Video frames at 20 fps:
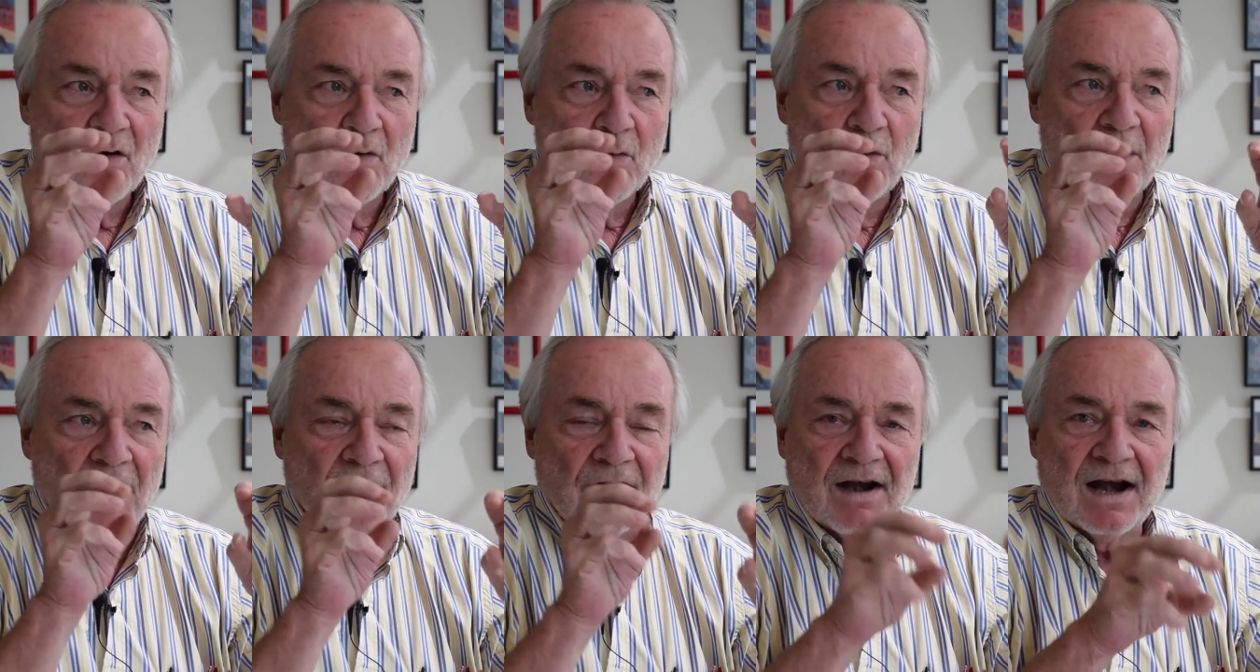
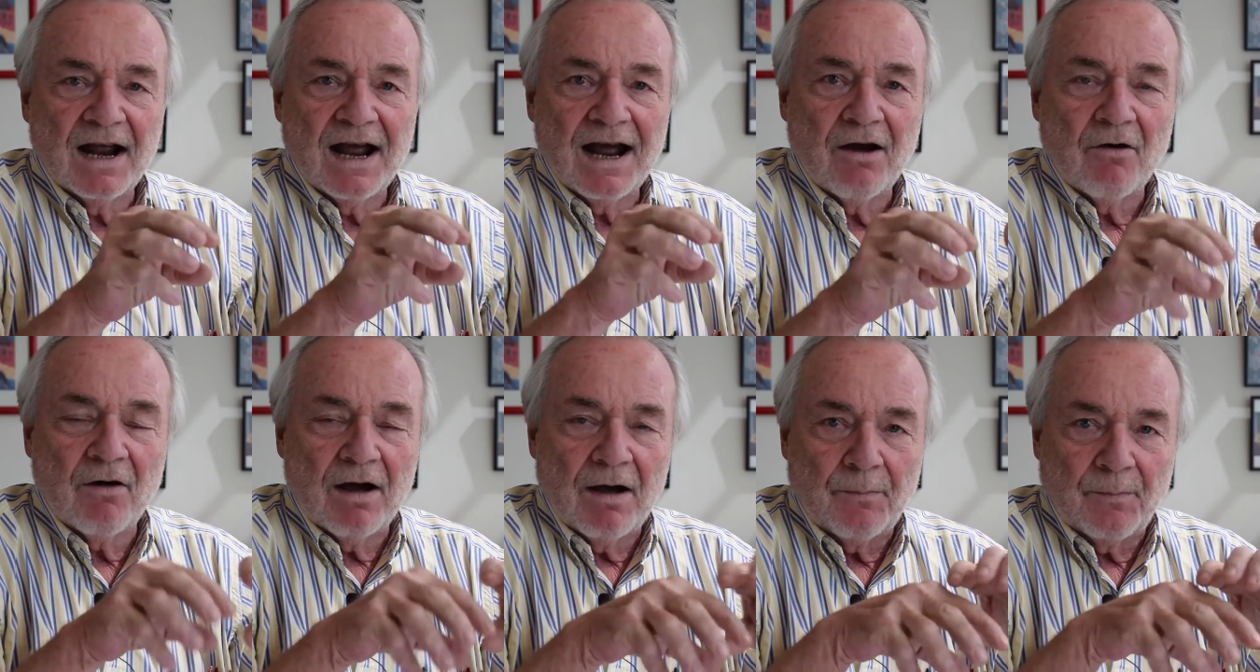were
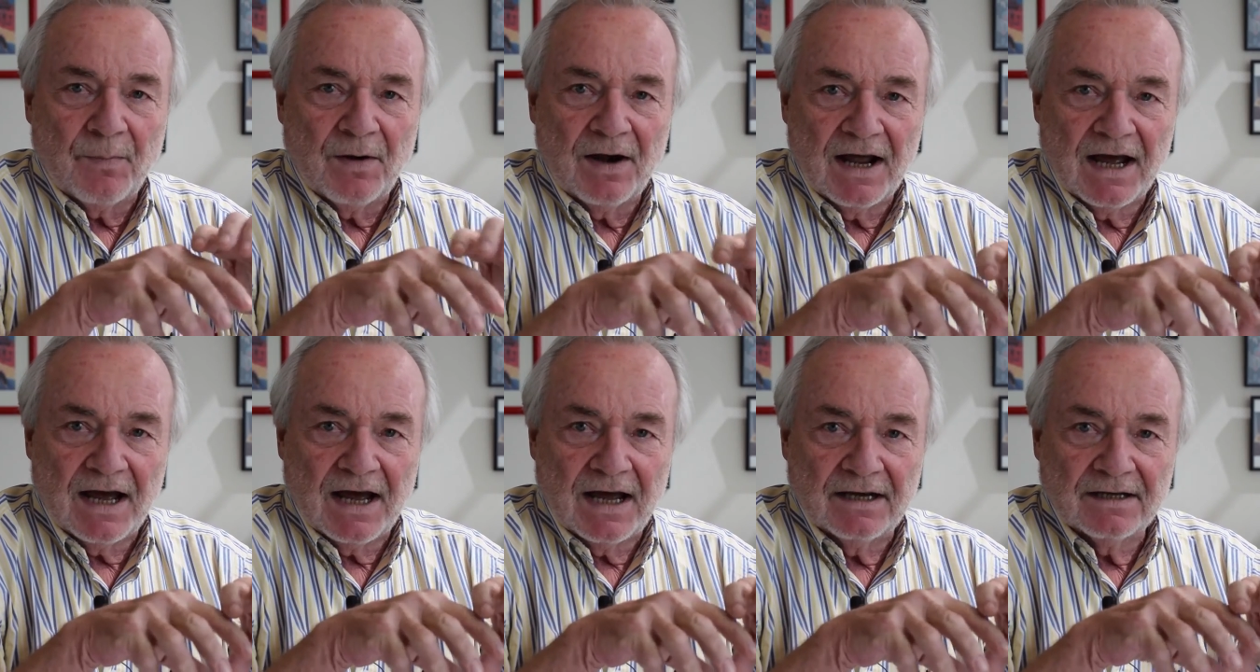now
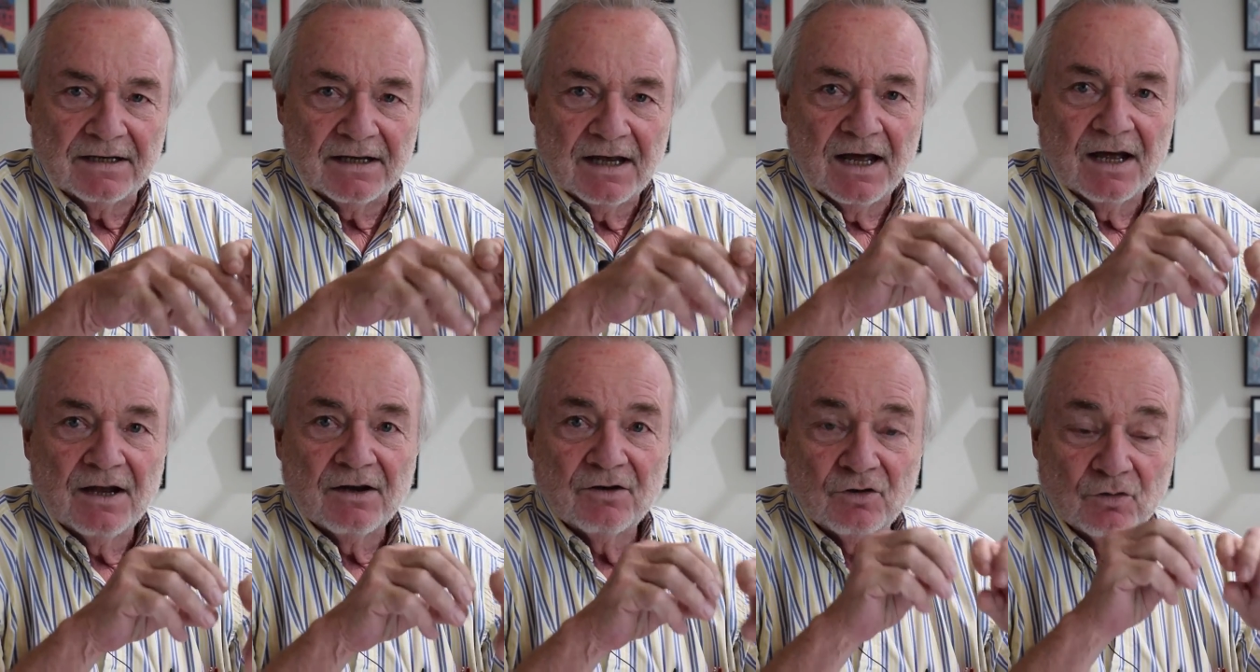applied
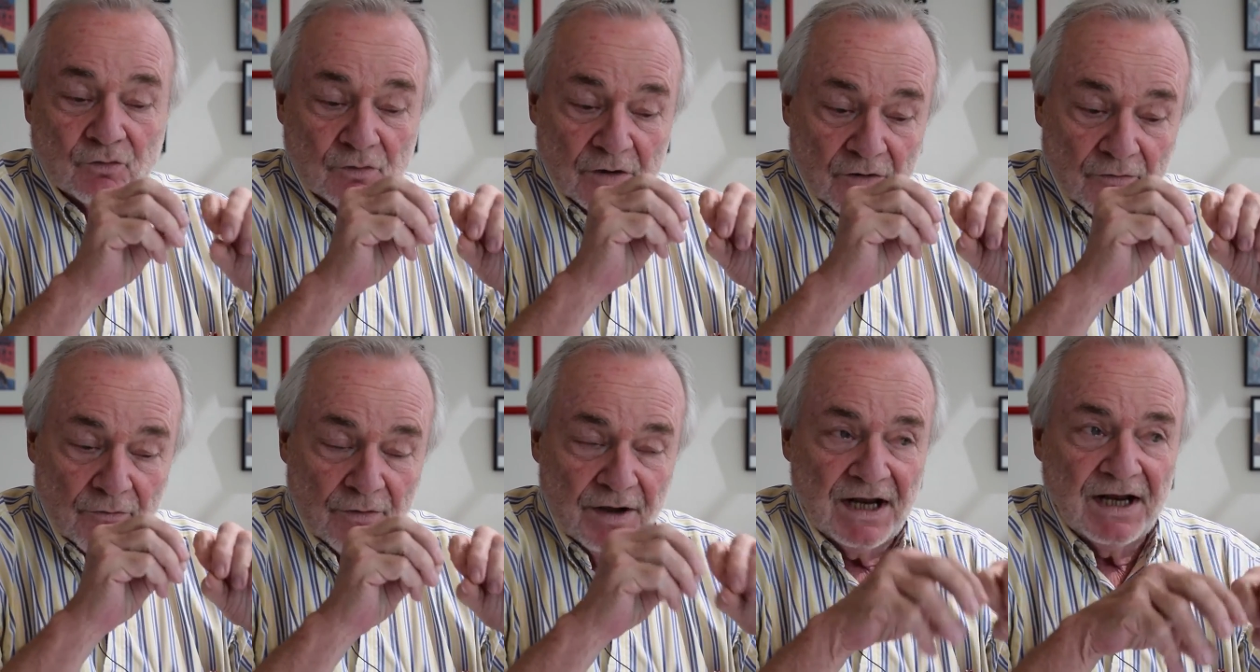to
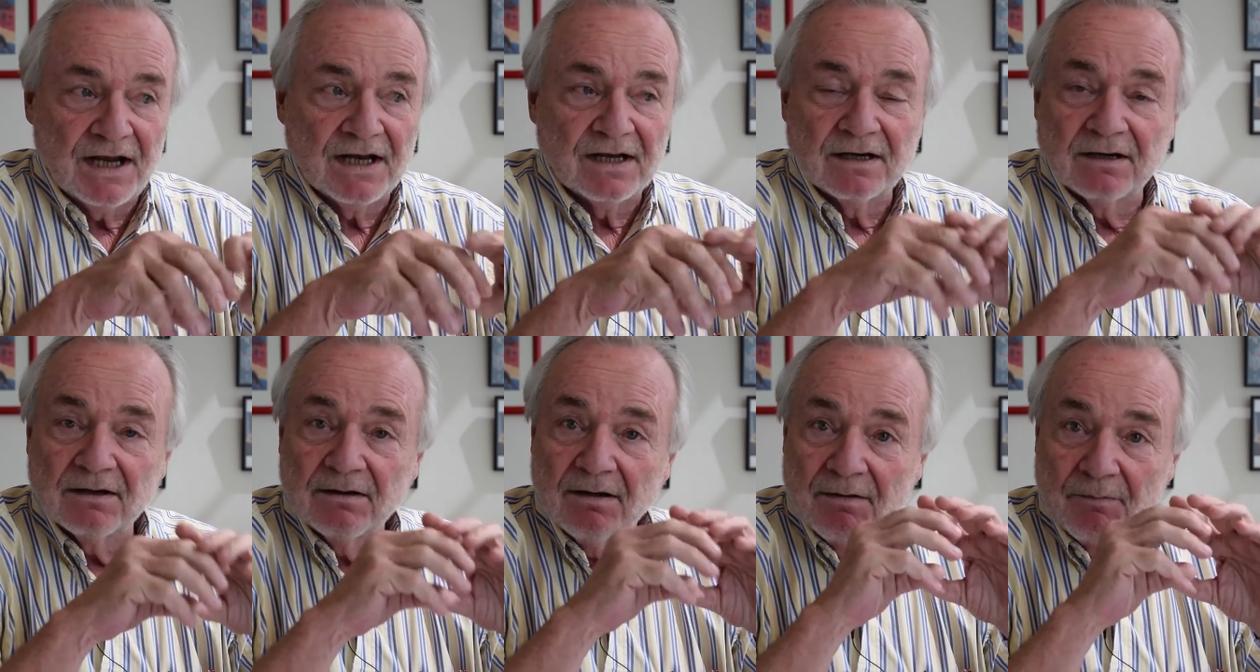a
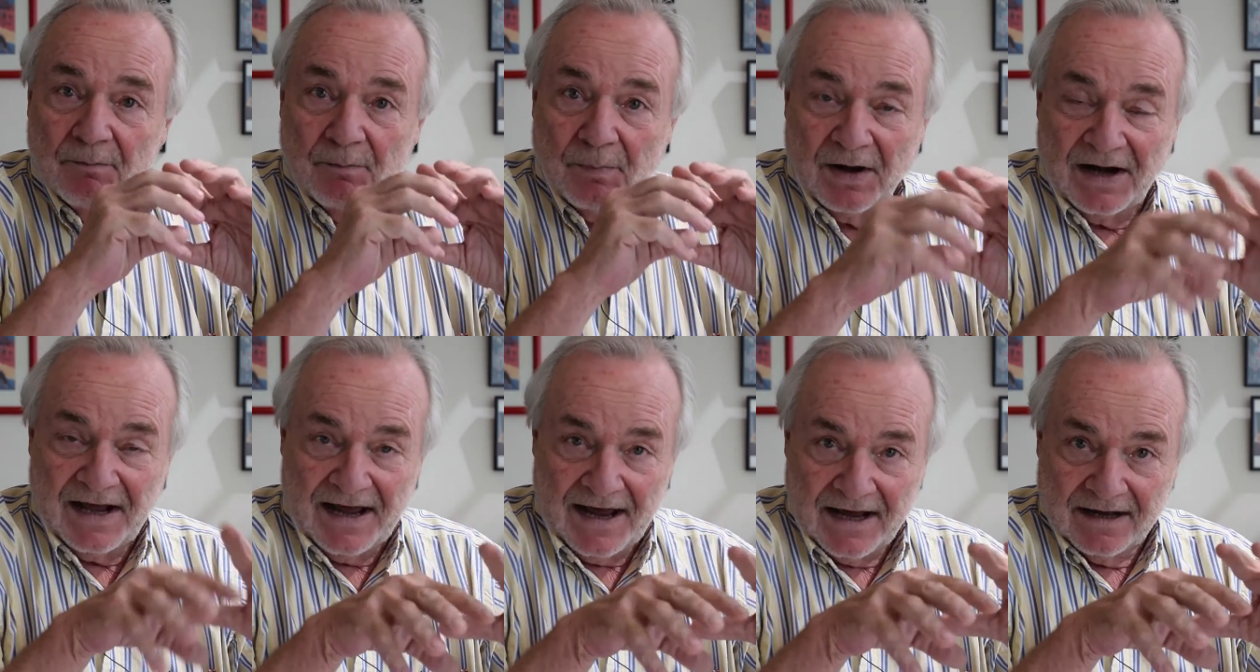real
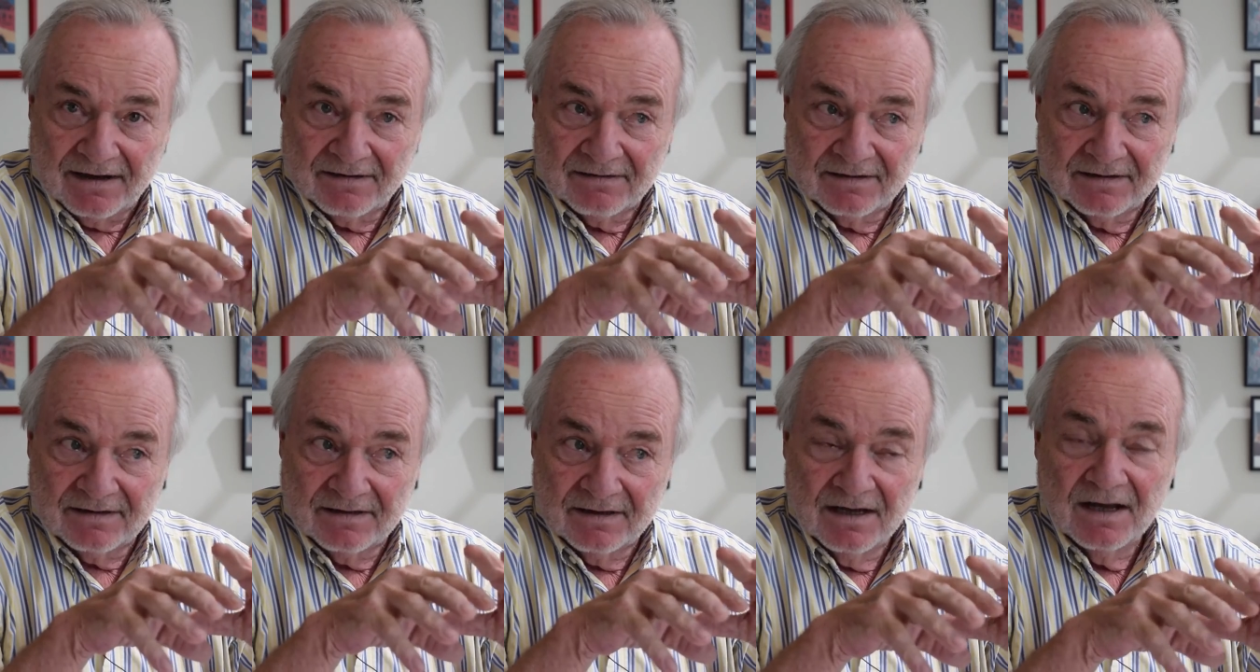
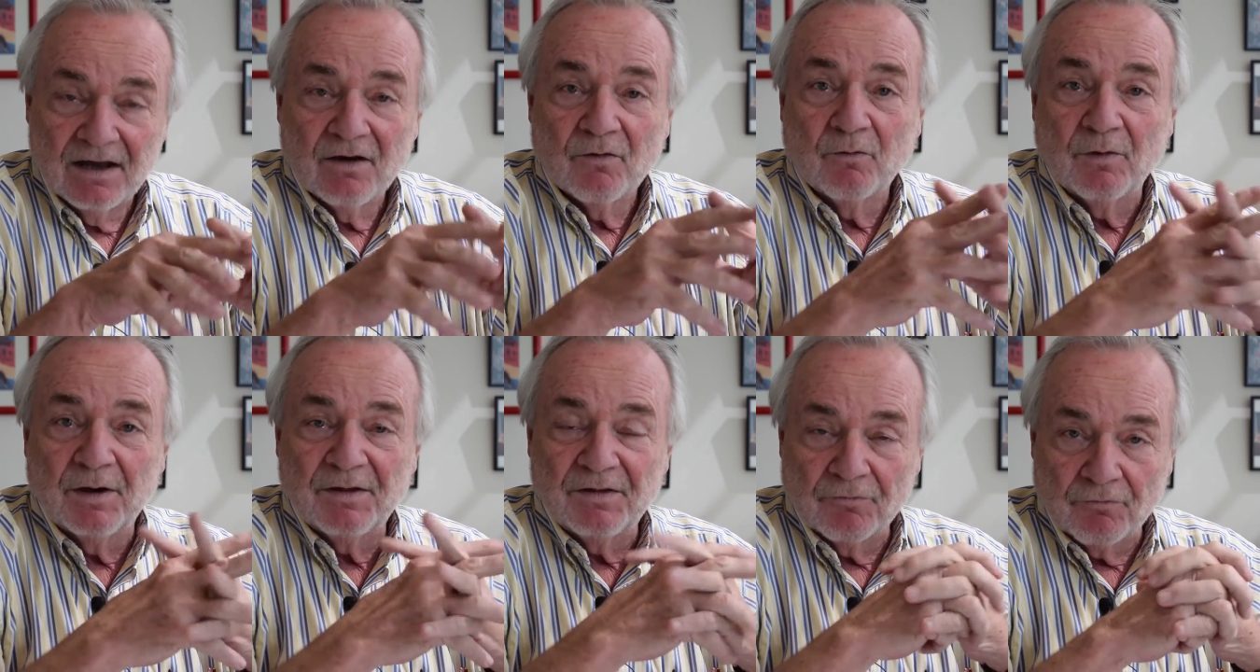plant
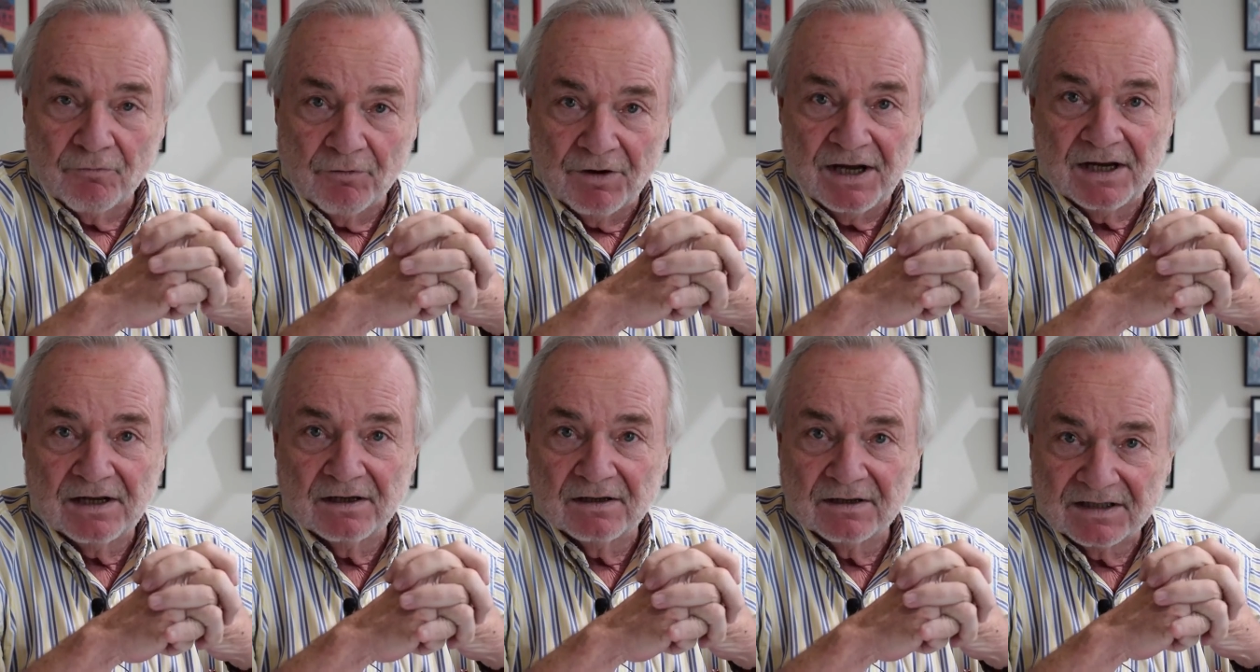with
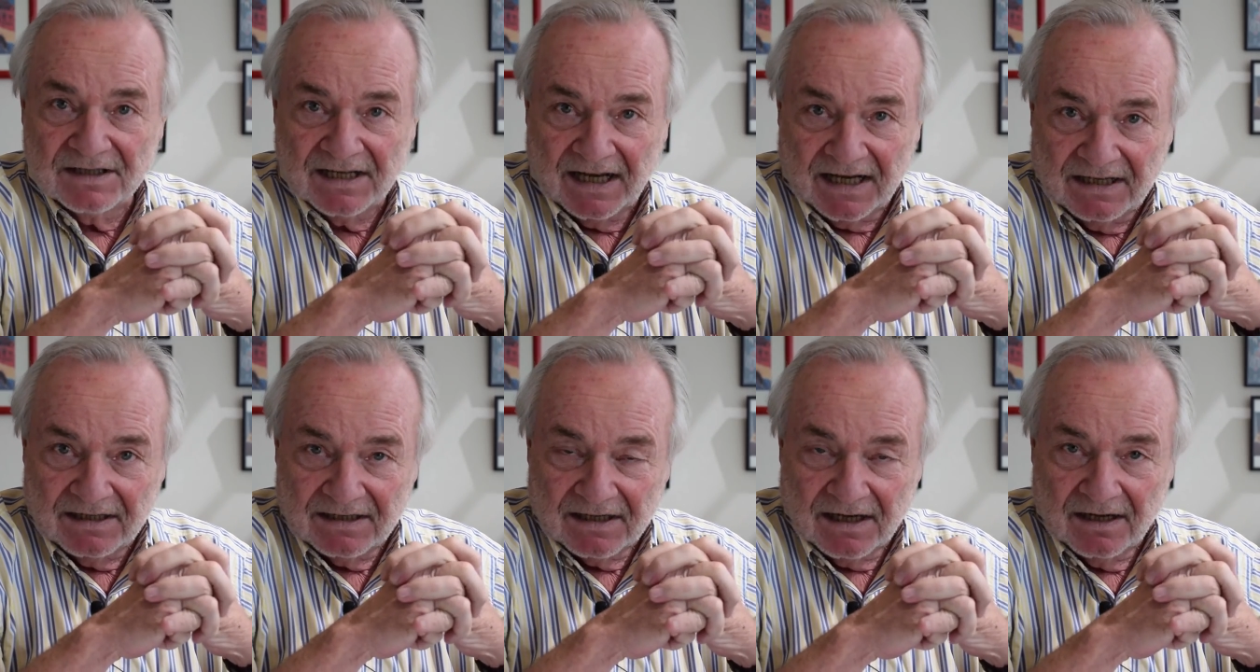real
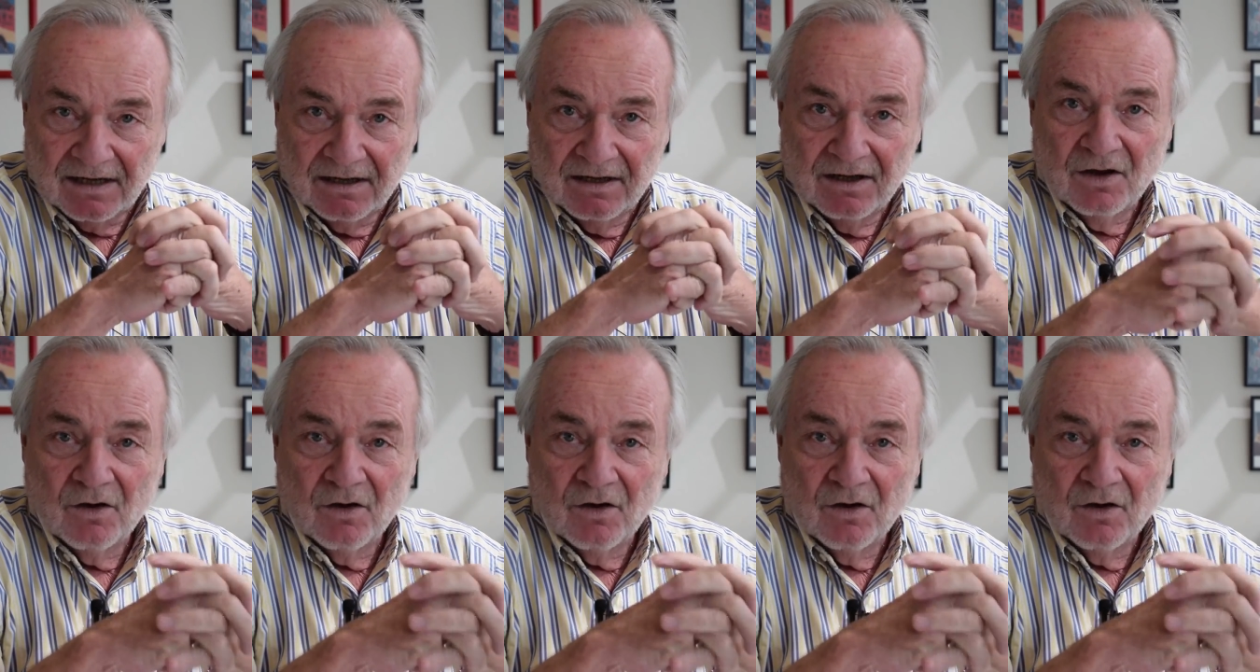data,